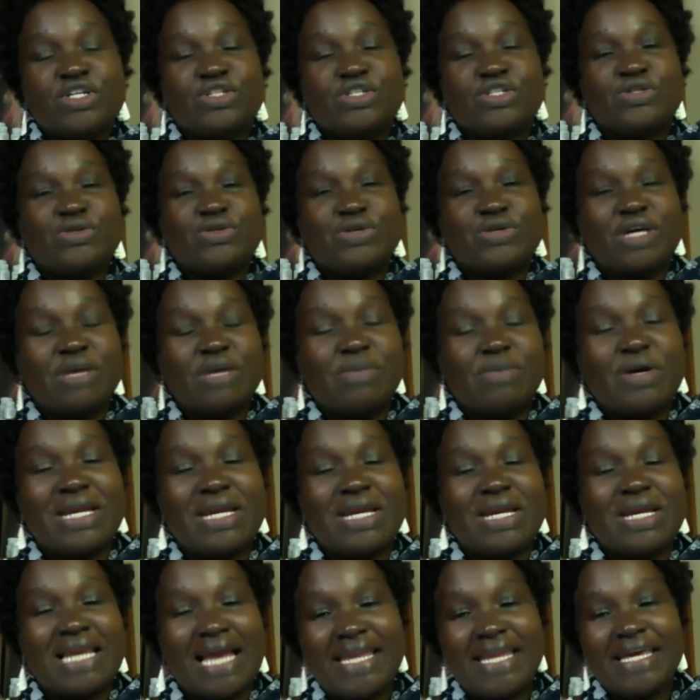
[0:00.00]
to keep on
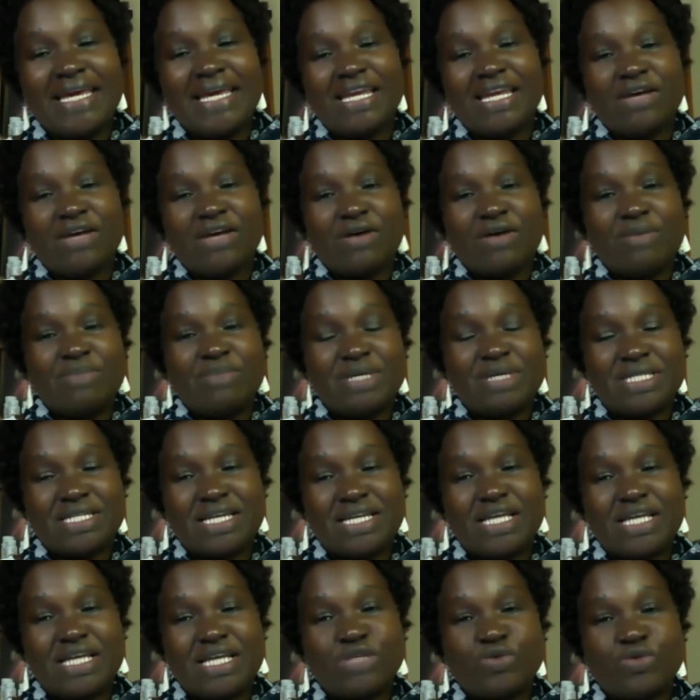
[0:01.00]
learning in our
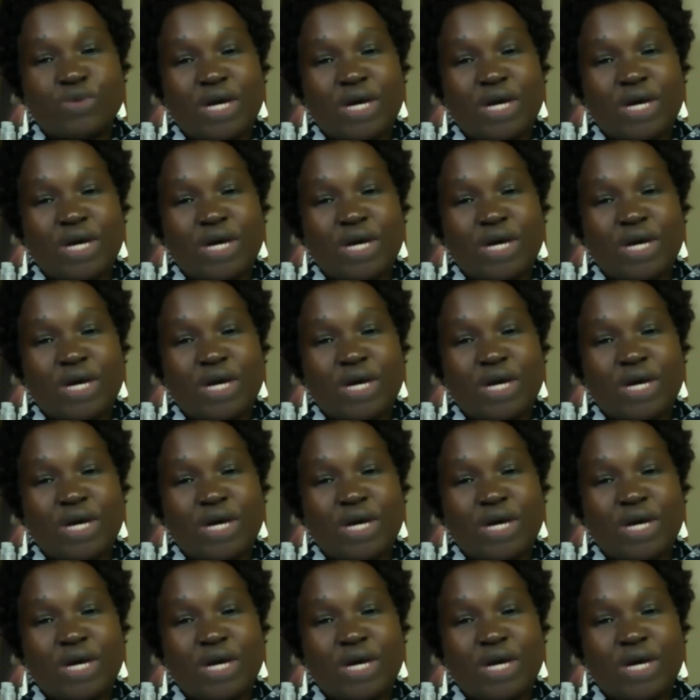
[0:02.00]
business.